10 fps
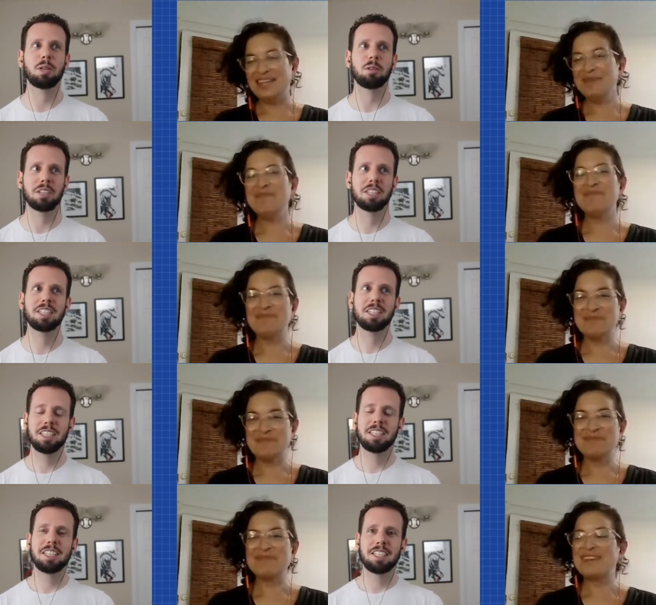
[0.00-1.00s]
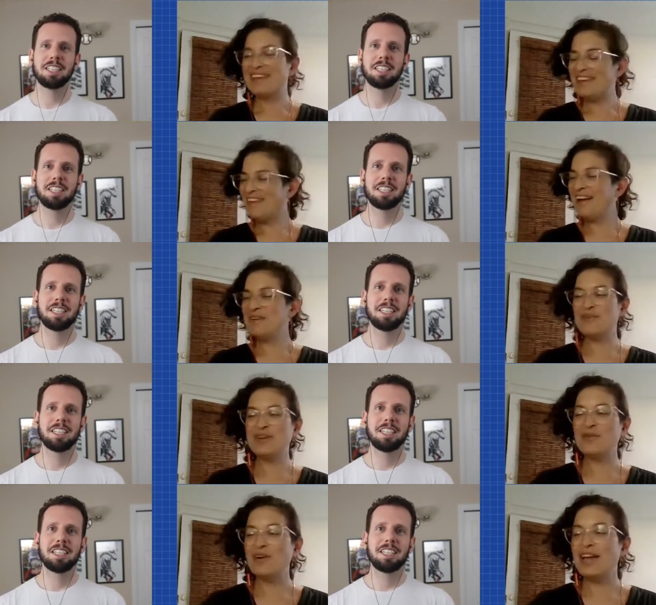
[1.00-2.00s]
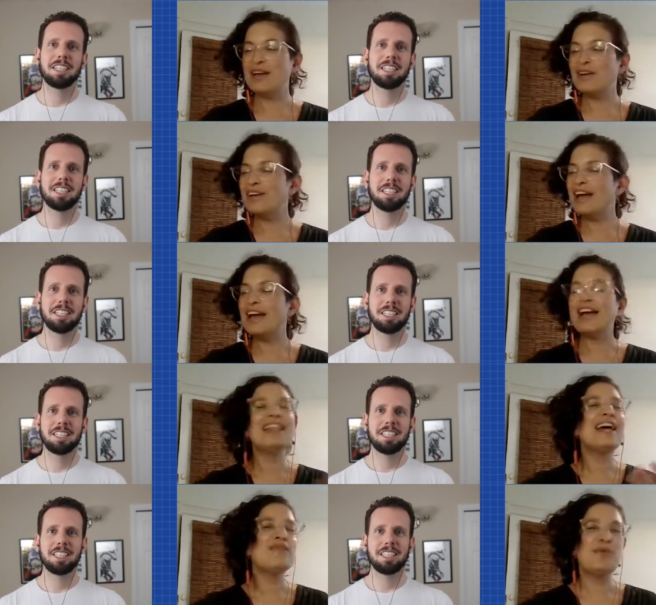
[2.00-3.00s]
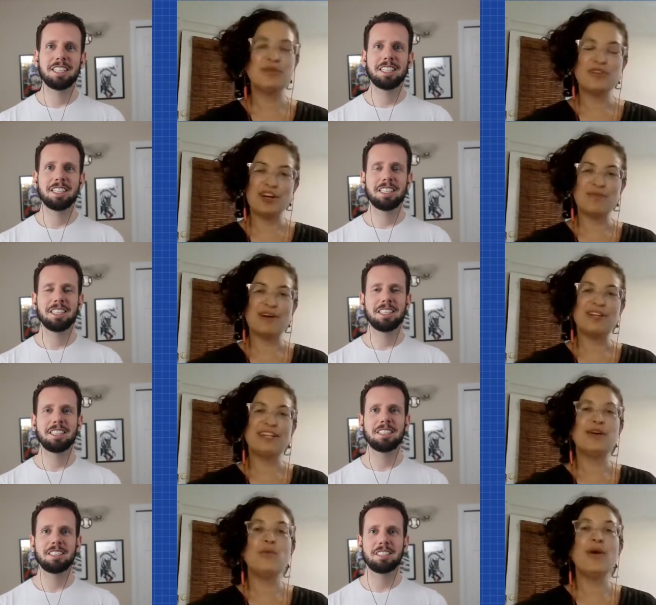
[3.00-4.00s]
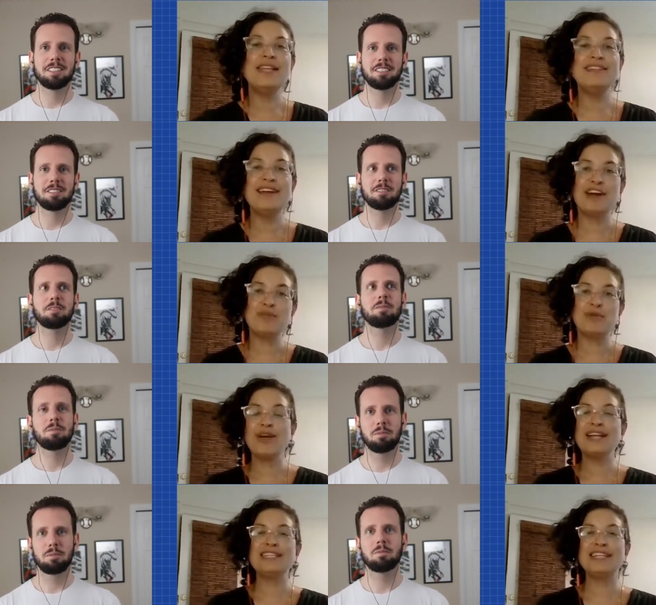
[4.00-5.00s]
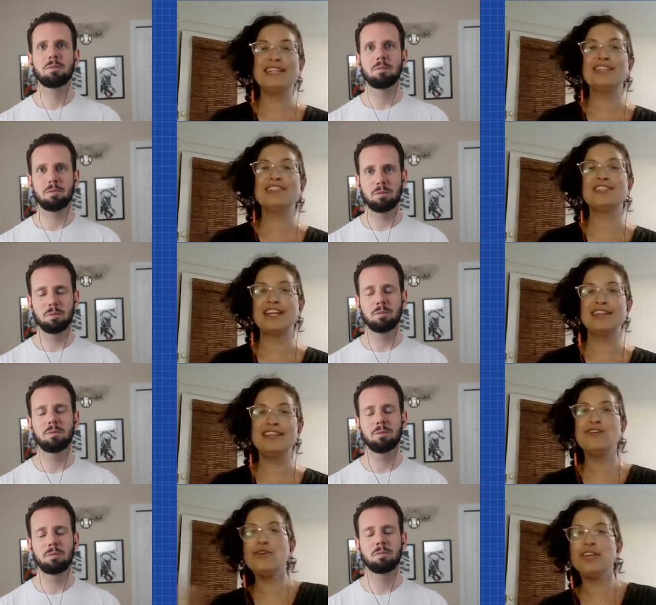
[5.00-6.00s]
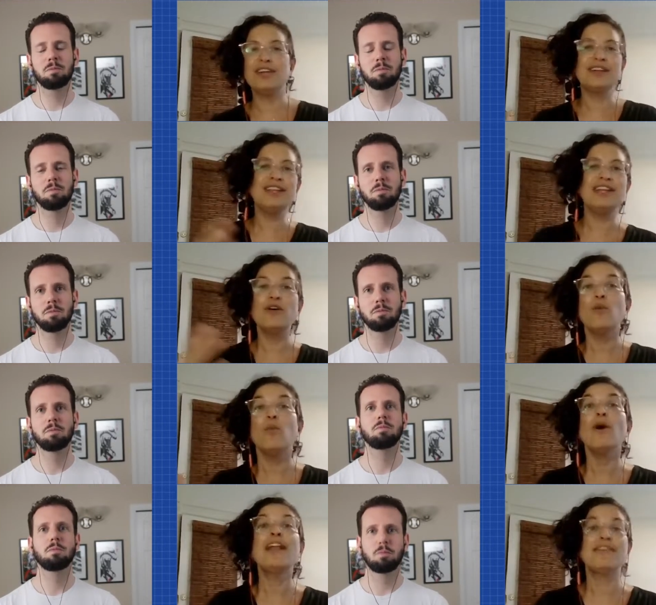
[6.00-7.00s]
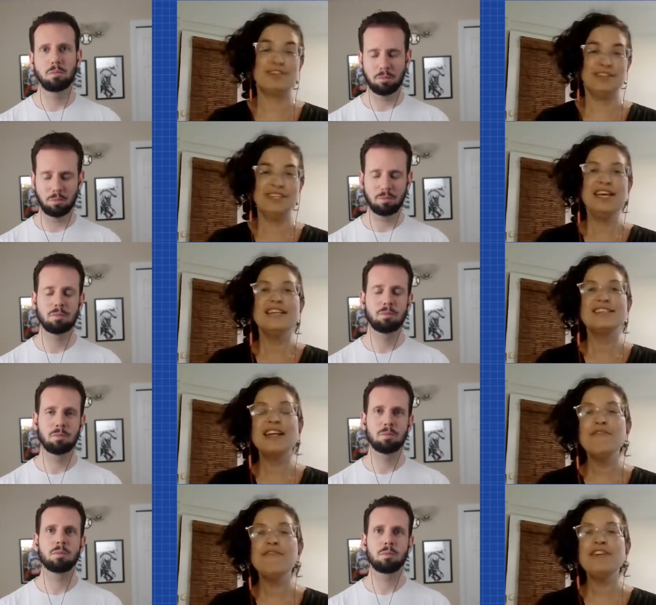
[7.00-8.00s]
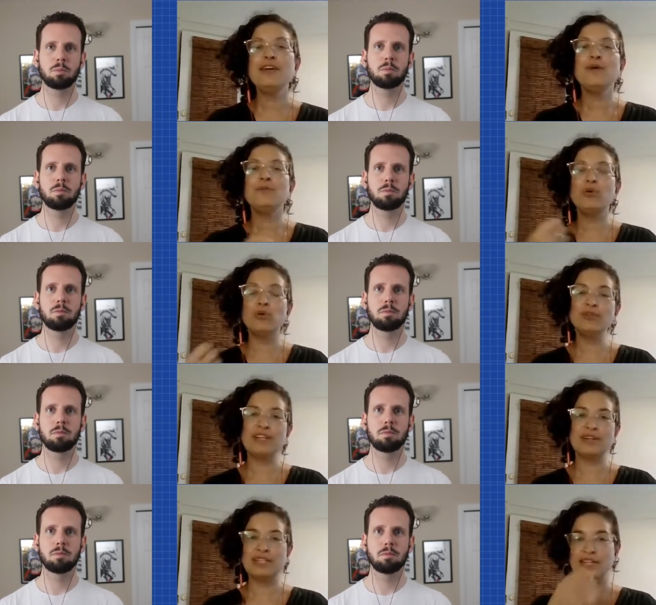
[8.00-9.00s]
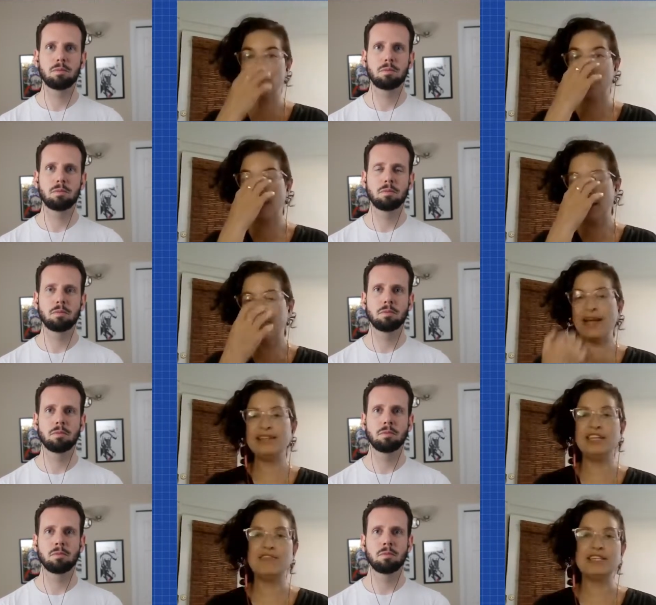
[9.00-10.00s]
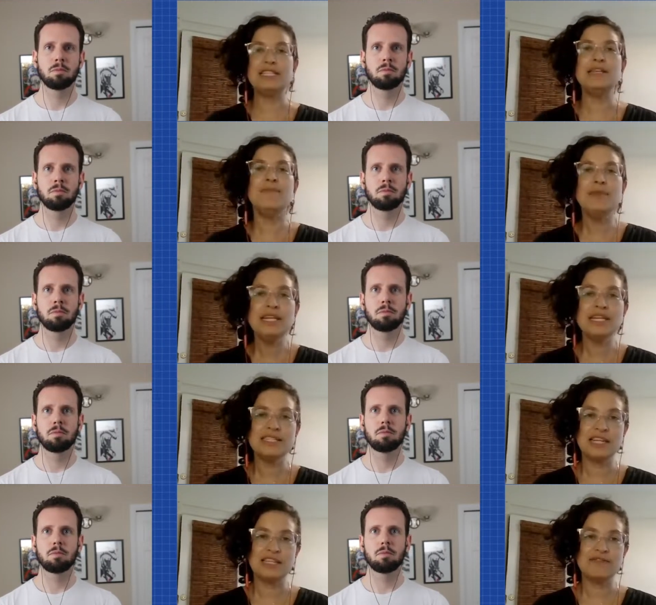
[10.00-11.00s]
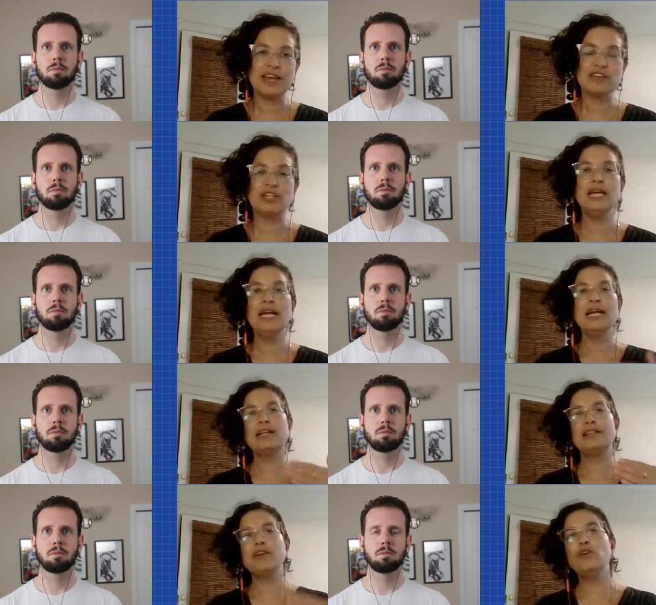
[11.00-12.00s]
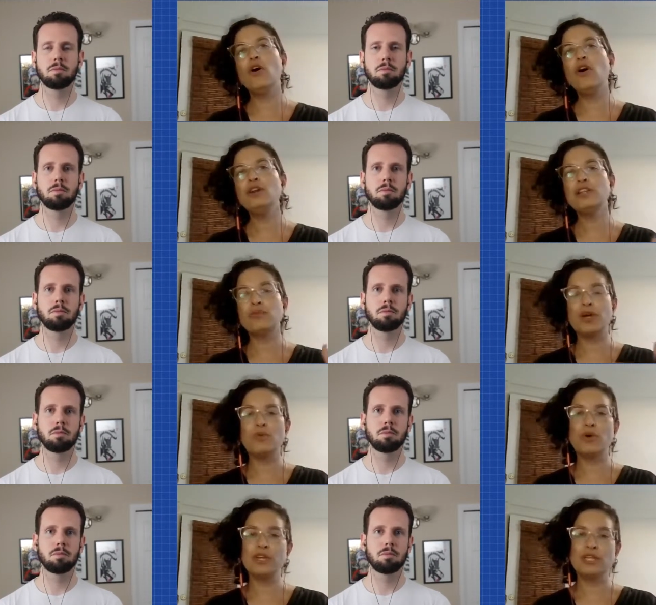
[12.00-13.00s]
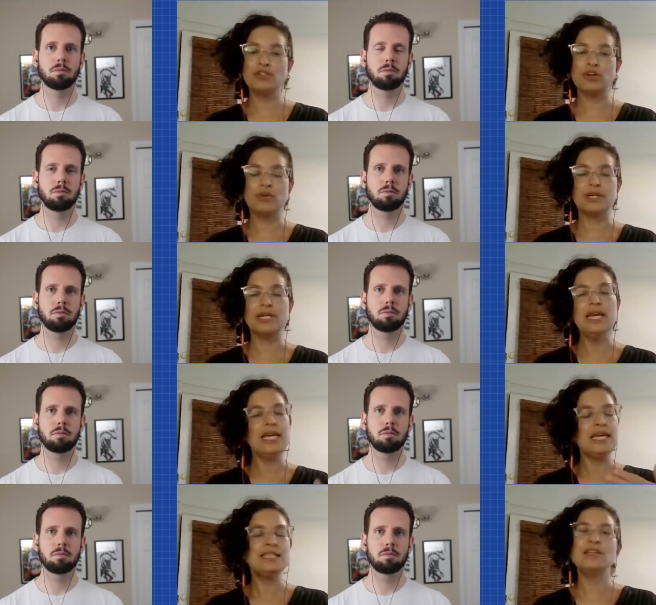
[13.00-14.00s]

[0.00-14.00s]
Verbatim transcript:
Speaker 1: Yeah, a lot of people talk about it, like when they are procrastinating, they're suddenly cooking, cleaning, whatever. Something pulls our attention and might give us immediate satisfaction that the goal that we're working toward isn't going to give us.